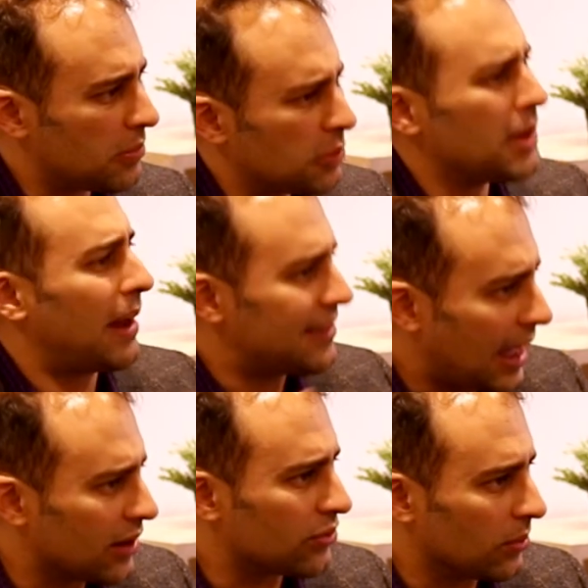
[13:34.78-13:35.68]
to be about
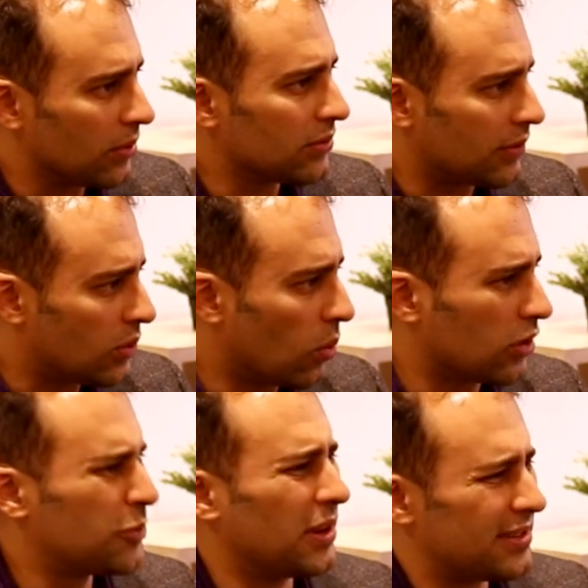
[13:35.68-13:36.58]
dinosaurs, of
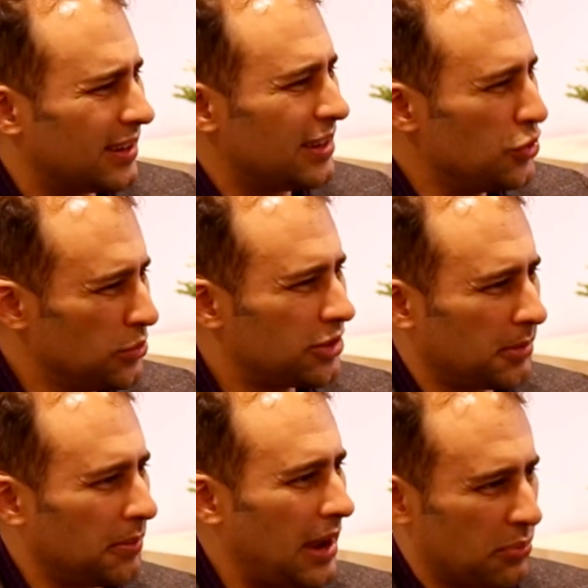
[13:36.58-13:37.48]
course, but to use
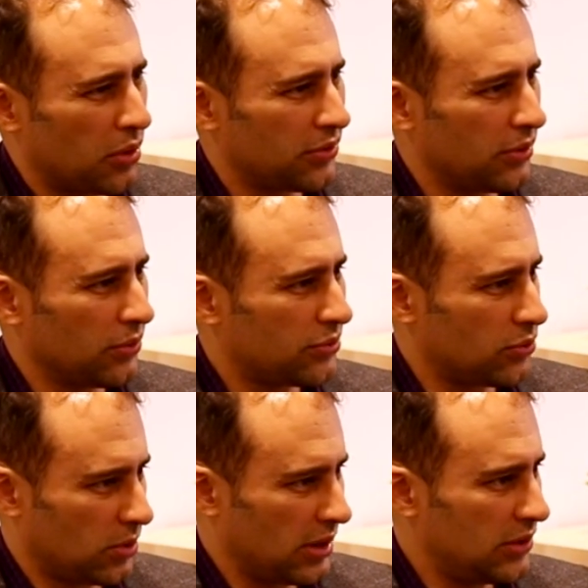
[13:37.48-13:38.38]
some of my personal
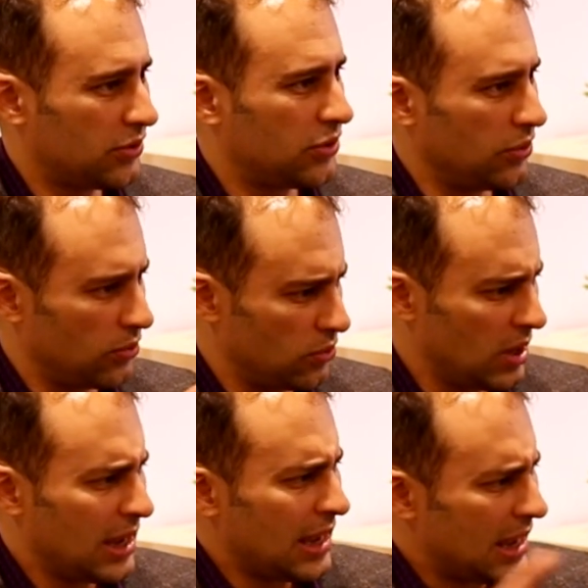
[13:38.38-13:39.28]
stories
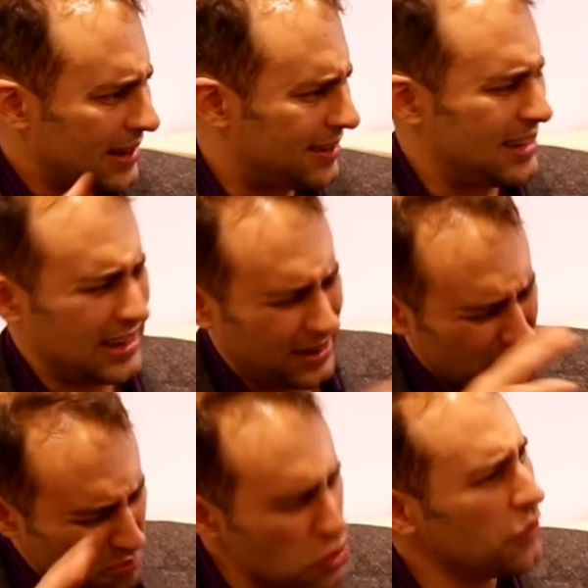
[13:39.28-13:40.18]
to
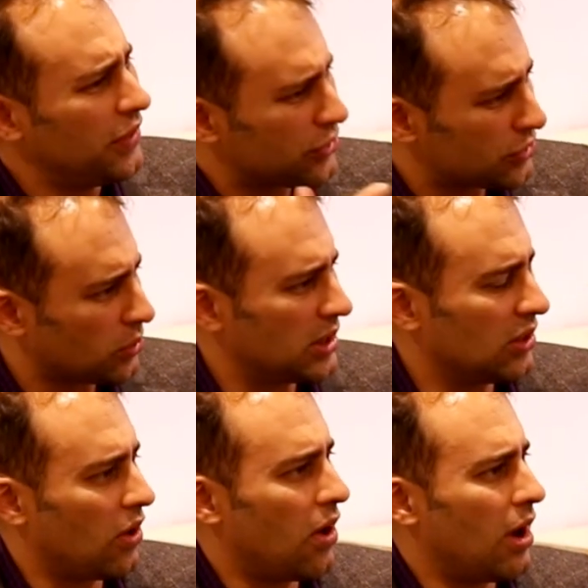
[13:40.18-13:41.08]
move the story
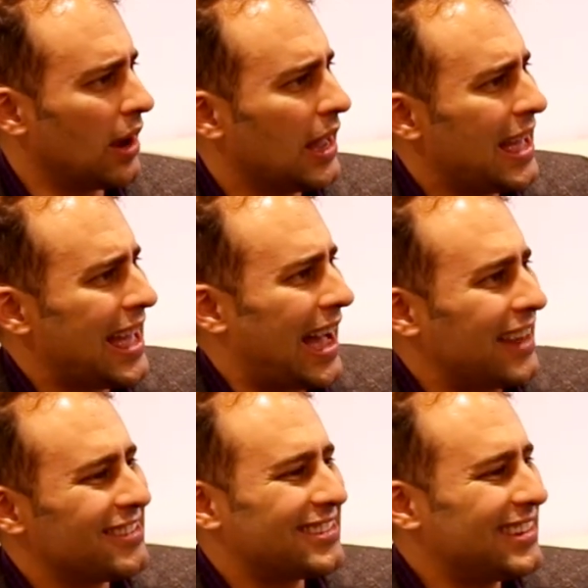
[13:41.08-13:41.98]
along,
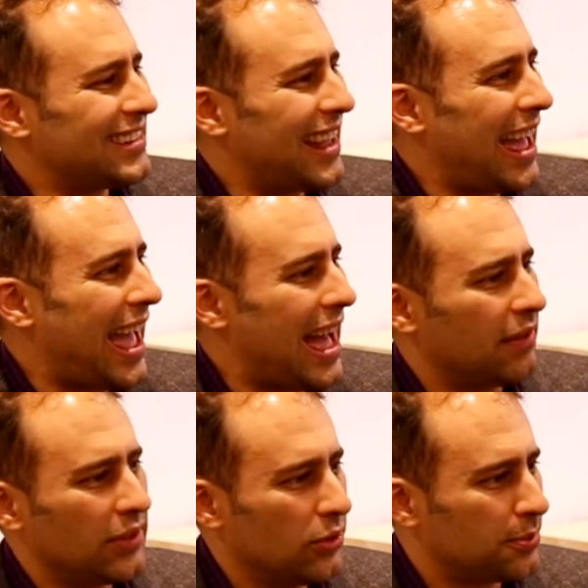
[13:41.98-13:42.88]
I just didn't
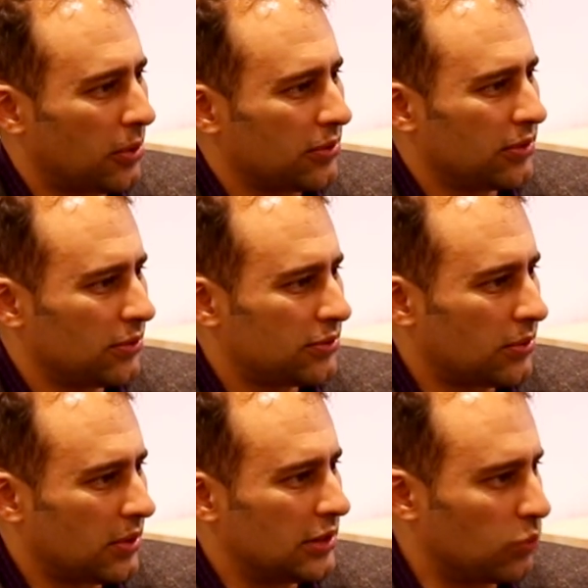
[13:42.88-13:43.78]
have those personal
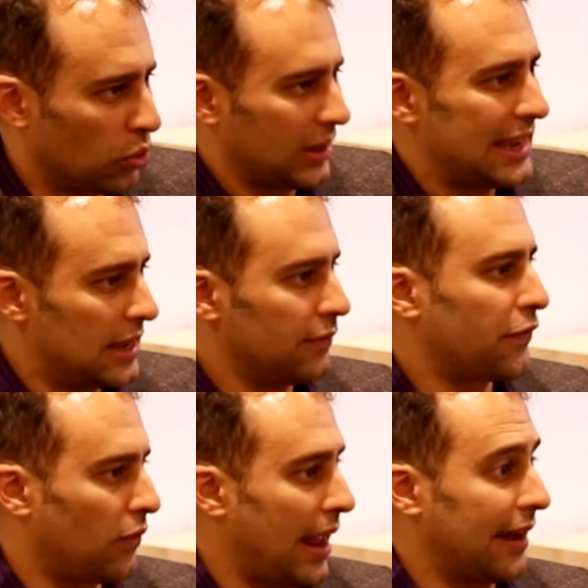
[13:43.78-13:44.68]
stories working in
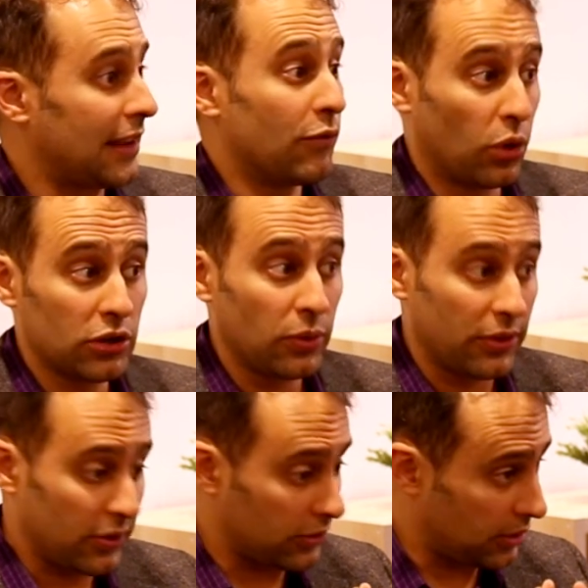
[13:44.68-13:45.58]
France. I've worked
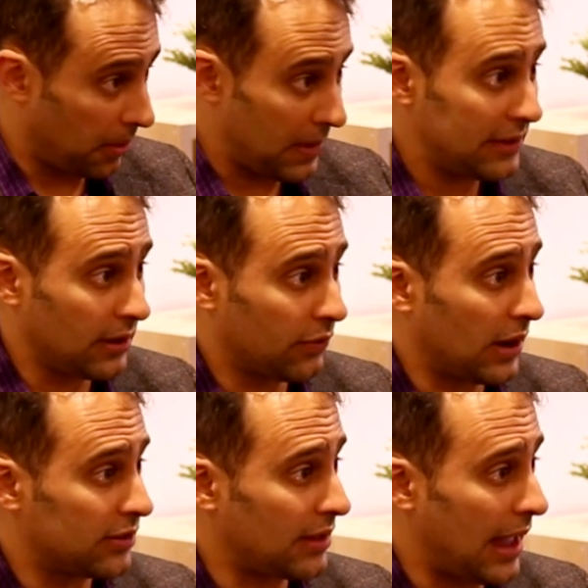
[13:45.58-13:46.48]
with some amazing
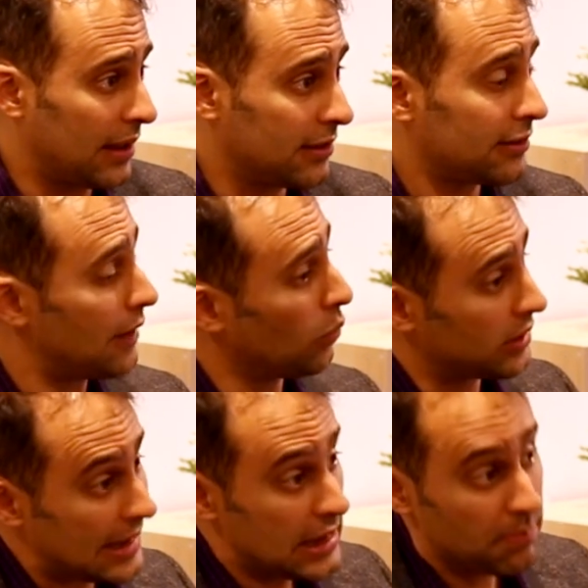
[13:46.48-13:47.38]
French scientists. I've
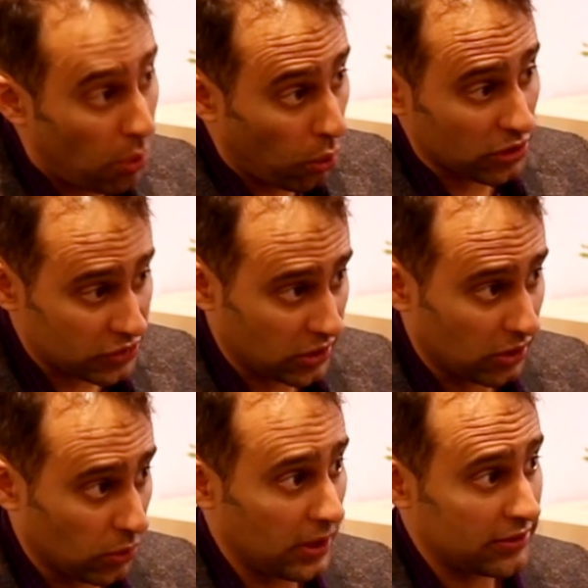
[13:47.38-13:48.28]
worked in
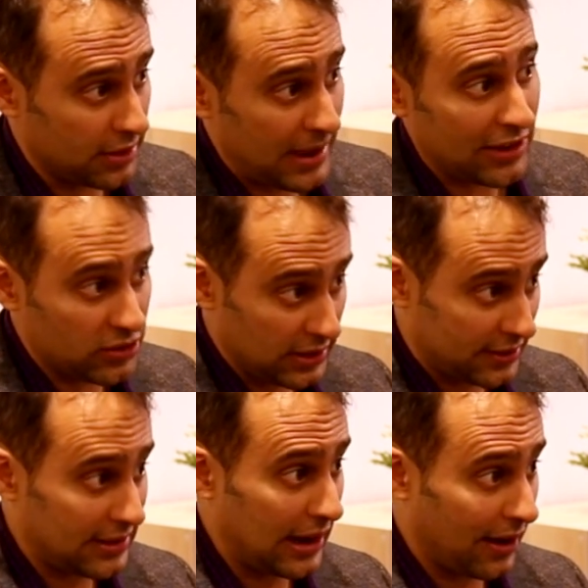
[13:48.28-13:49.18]
Portugal with Sébastien
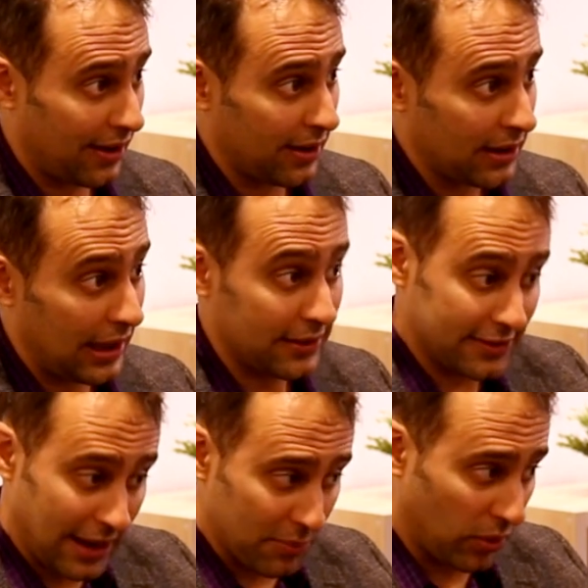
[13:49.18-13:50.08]
Steyer, and
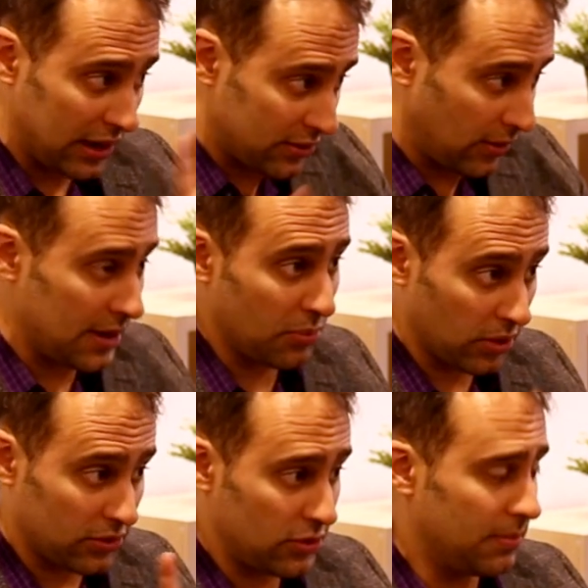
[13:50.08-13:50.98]
Seb writes great
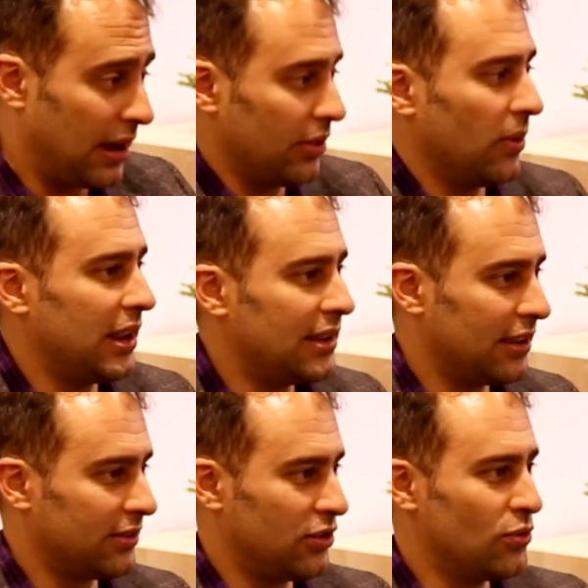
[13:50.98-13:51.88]
books too, by the way. He
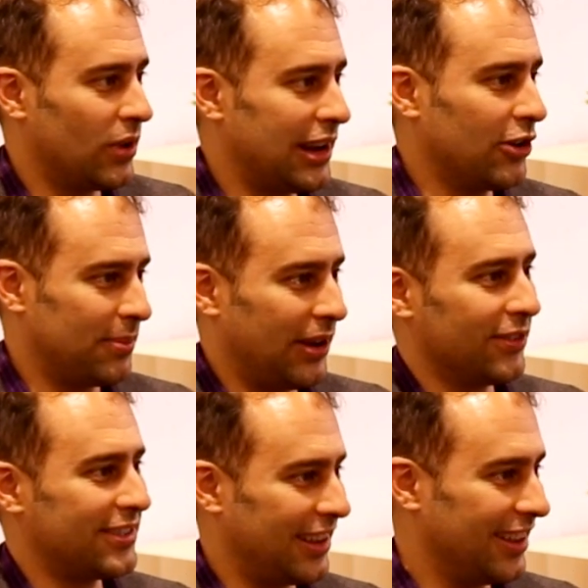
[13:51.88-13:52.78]
has the new one out
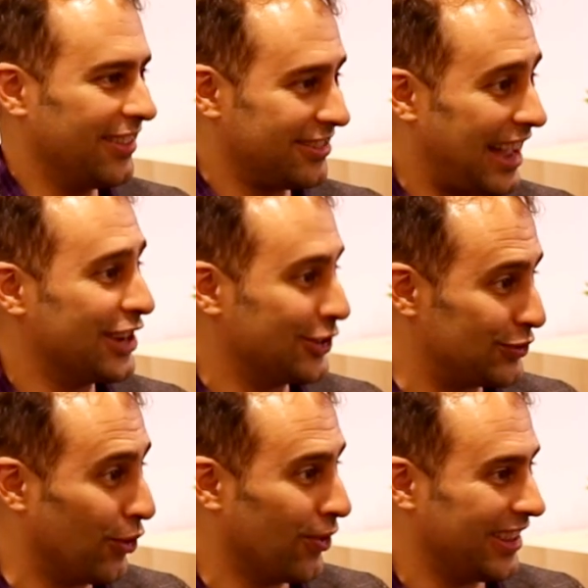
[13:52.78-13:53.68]
about the science
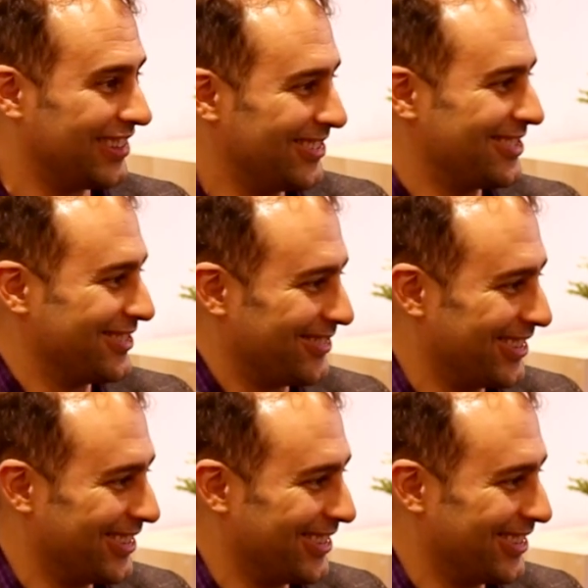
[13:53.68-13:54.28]
of Tolkien, which is